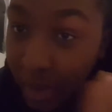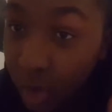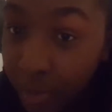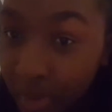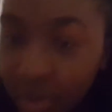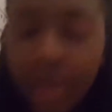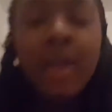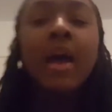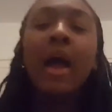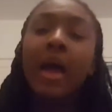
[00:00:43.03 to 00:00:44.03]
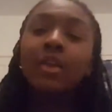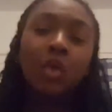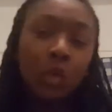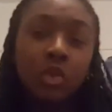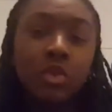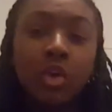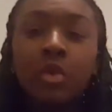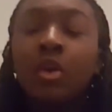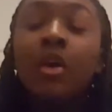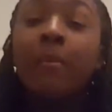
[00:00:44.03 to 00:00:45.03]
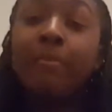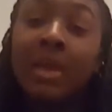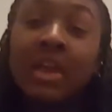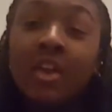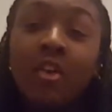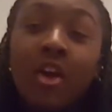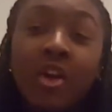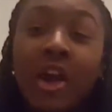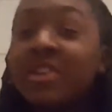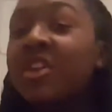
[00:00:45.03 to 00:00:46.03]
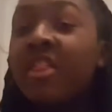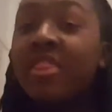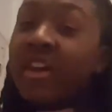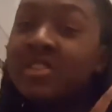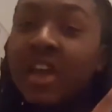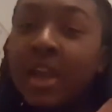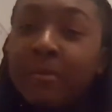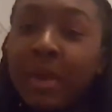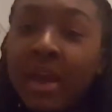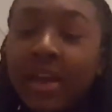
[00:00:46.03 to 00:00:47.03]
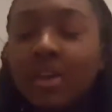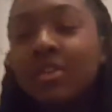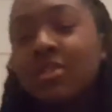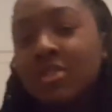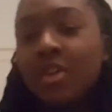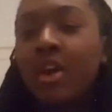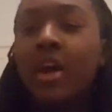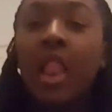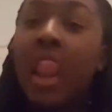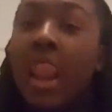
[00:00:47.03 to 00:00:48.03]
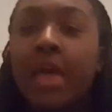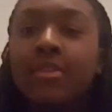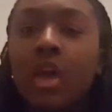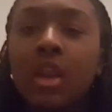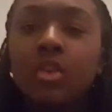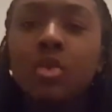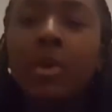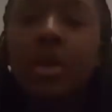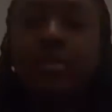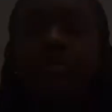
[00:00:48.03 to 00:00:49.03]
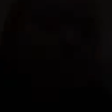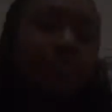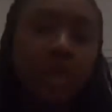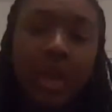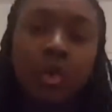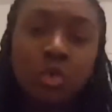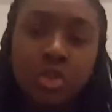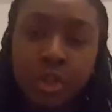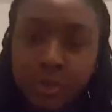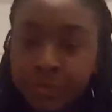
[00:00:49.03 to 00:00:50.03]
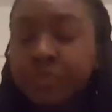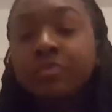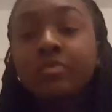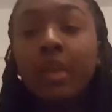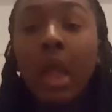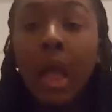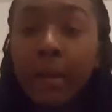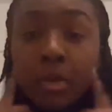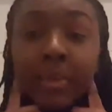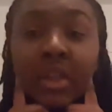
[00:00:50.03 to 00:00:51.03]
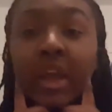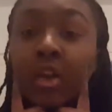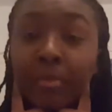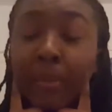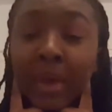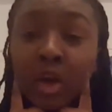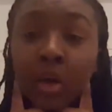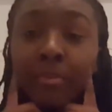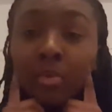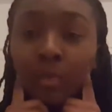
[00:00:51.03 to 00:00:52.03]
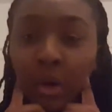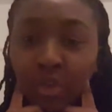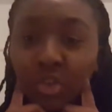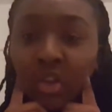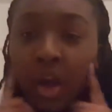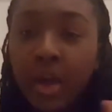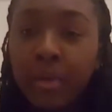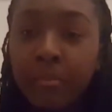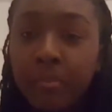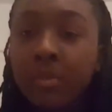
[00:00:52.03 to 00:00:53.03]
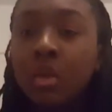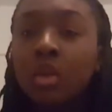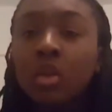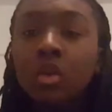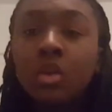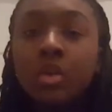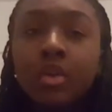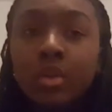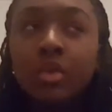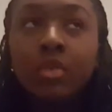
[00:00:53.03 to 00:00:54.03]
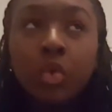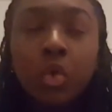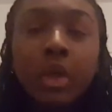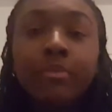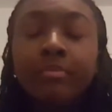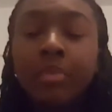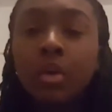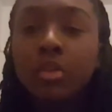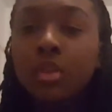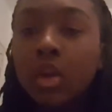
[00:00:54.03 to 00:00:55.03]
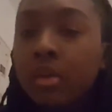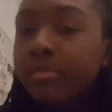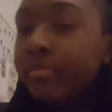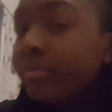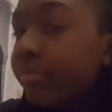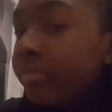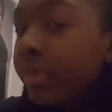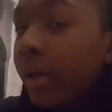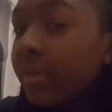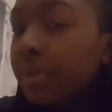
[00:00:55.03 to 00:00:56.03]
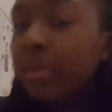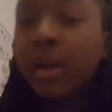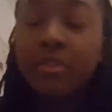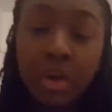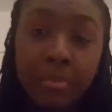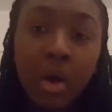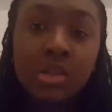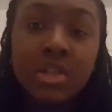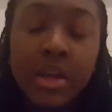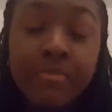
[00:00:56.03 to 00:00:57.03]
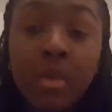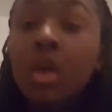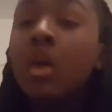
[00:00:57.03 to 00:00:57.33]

head open and also being in a car crash the same day. So yeah, let's get into it. And also, I'm going to be taking off my makeup whilst I'm talking because, that seems like a fun pastime.